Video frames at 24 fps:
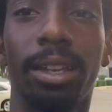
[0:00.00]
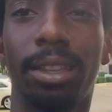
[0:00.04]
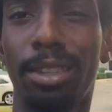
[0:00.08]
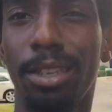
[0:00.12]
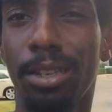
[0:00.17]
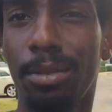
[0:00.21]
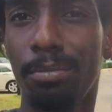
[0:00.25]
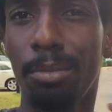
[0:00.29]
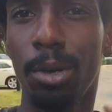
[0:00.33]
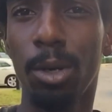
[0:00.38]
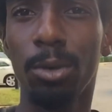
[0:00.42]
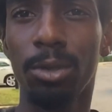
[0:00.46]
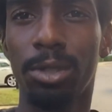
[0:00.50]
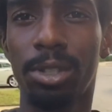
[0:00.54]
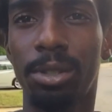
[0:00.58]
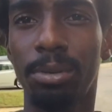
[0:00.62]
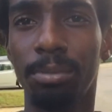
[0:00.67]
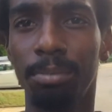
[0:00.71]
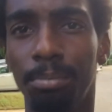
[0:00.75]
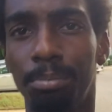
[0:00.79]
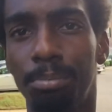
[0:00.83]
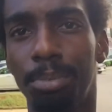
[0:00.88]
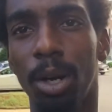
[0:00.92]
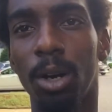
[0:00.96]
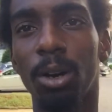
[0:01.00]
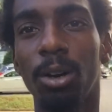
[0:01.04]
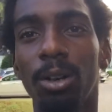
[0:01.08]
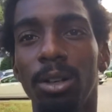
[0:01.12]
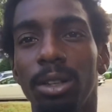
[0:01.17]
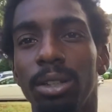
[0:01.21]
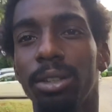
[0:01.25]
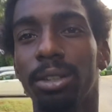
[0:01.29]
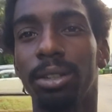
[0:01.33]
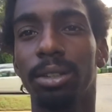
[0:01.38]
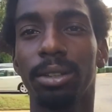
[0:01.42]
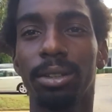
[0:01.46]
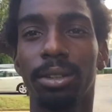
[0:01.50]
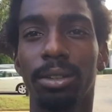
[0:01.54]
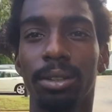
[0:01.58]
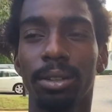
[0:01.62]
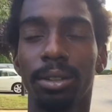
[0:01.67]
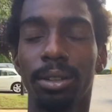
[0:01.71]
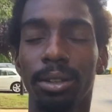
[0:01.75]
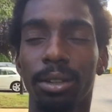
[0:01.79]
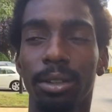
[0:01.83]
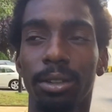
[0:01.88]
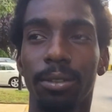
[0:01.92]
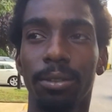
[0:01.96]
the most bought
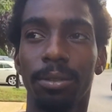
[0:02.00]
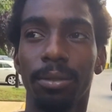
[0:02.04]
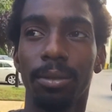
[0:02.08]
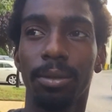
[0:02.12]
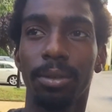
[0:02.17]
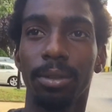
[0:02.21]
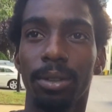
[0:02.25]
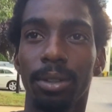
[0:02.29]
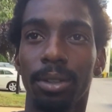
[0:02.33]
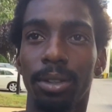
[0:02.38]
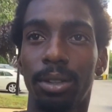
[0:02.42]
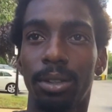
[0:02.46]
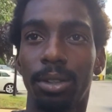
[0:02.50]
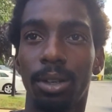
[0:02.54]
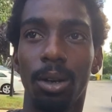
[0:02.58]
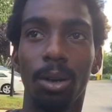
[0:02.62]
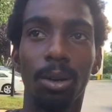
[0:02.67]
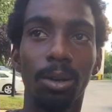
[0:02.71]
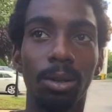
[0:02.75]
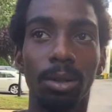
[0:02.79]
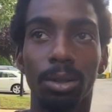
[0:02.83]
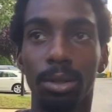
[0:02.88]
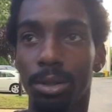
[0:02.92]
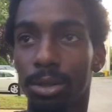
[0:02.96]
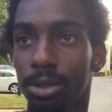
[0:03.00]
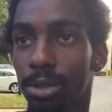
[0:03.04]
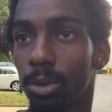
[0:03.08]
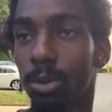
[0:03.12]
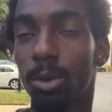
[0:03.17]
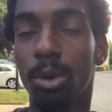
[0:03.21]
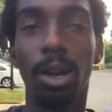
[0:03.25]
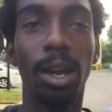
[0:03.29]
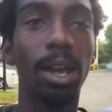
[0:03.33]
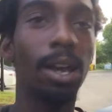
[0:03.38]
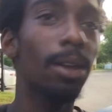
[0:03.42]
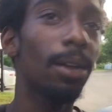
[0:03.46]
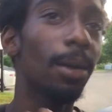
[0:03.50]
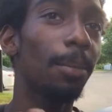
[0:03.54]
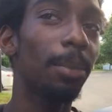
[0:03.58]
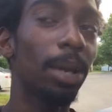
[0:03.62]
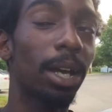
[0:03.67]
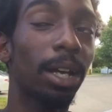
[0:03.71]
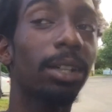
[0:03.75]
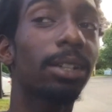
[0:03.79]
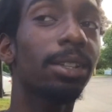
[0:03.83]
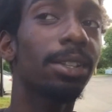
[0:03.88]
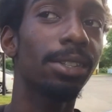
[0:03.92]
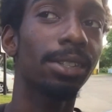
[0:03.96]
cars. Or I'm not
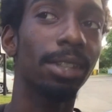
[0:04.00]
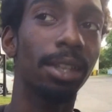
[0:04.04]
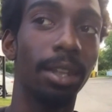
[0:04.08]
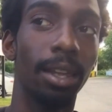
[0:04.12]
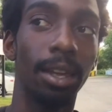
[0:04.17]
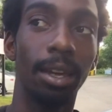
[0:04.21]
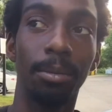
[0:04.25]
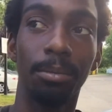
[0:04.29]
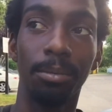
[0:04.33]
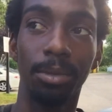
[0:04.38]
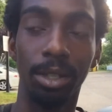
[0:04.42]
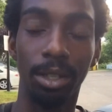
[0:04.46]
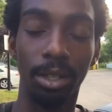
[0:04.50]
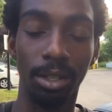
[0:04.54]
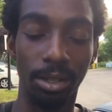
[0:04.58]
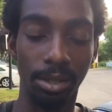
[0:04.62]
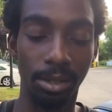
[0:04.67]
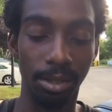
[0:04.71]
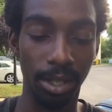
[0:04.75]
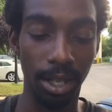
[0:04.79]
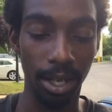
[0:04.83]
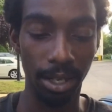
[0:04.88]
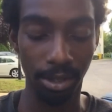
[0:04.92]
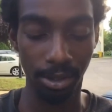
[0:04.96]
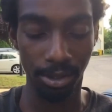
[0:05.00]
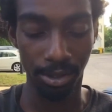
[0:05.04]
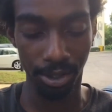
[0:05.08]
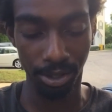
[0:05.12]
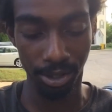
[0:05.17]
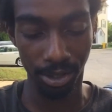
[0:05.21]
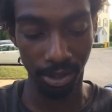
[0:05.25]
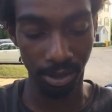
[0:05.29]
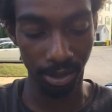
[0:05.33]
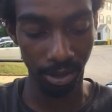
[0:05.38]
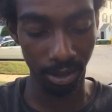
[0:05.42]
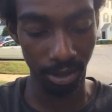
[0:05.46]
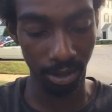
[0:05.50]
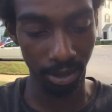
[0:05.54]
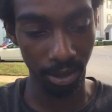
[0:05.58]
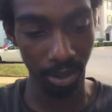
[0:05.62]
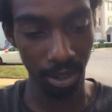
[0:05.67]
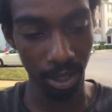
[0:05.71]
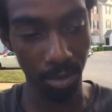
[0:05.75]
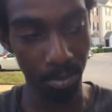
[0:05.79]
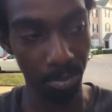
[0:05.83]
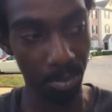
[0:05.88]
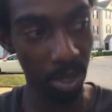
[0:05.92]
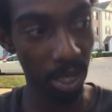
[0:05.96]
gonna say that, because that's just a
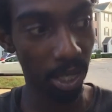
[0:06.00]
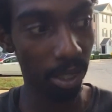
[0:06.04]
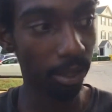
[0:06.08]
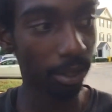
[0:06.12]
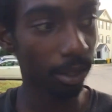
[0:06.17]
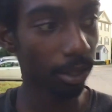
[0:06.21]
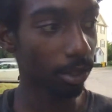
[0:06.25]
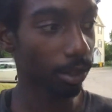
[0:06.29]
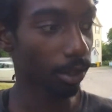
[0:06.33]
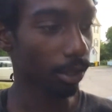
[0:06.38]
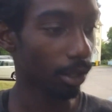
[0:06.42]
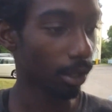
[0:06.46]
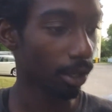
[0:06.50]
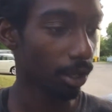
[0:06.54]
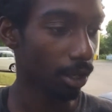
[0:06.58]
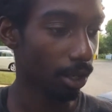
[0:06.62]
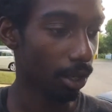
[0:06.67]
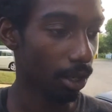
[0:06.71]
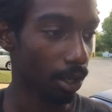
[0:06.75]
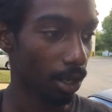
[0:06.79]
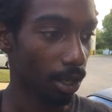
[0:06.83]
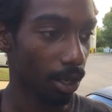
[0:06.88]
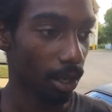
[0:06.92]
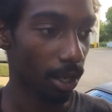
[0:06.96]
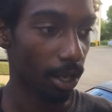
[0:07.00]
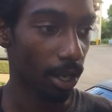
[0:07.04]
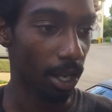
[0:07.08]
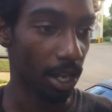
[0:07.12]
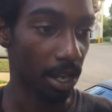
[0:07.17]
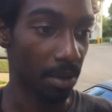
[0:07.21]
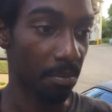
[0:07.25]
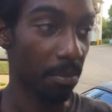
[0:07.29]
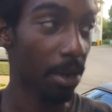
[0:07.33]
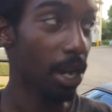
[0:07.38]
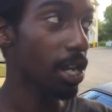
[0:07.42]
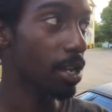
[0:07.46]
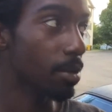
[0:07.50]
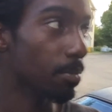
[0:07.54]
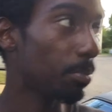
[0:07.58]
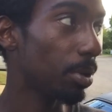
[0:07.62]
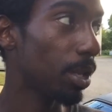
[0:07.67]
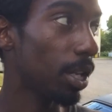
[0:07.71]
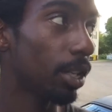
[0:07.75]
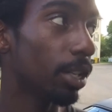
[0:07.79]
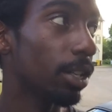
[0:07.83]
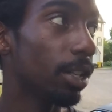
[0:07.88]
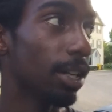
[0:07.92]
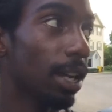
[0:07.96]
opinion. In my
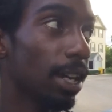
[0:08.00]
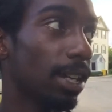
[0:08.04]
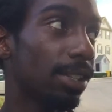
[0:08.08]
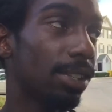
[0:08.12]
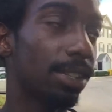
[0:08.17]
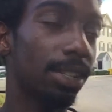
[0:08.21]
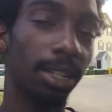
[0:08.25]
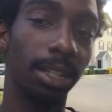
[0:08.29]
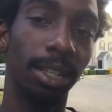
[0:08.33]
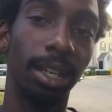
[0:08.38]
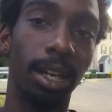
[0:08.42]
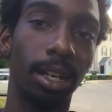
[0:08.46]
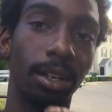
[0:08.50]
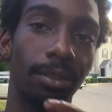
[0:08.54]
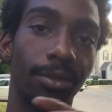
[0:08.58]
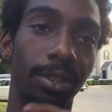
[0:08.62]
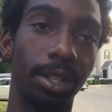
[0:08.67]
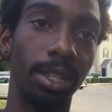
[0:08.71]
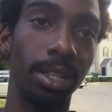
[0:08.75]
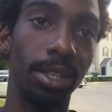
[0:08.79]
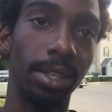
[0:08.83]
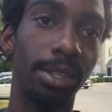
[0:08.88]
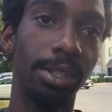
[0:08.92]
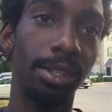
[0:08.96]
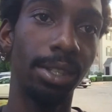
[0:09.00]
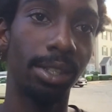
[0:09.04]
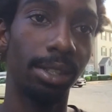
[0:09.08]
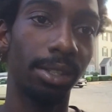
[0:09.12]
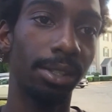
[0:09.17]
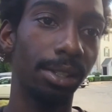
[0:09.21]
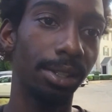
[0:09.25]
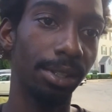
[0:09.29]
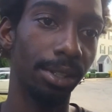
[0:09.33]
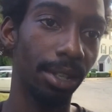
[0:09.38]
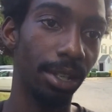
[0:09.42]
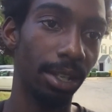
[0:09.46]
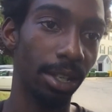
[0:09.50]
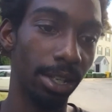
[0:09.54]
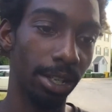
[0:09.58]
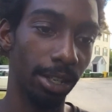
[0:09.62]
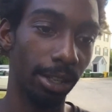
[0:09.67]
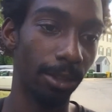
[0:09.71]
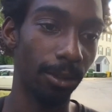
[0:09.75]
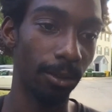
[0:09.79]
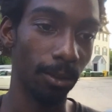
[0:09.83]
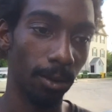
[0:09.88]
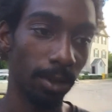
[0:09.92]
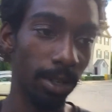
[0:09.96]
opinion, I see a lot of E60s and
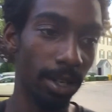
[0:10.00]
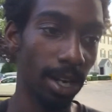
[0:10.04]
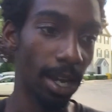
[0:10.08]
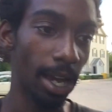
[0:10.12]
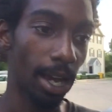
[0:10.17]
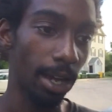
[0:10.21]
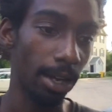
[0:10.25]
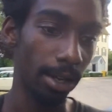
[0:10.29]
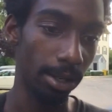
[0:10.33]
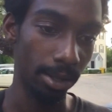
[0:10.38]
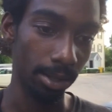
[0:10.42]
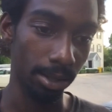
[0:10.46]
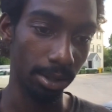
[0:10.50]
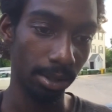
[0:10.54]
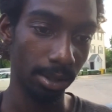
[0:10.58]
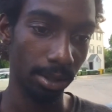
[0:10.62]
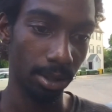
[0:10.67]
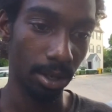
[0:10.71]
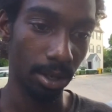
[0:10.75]
E39s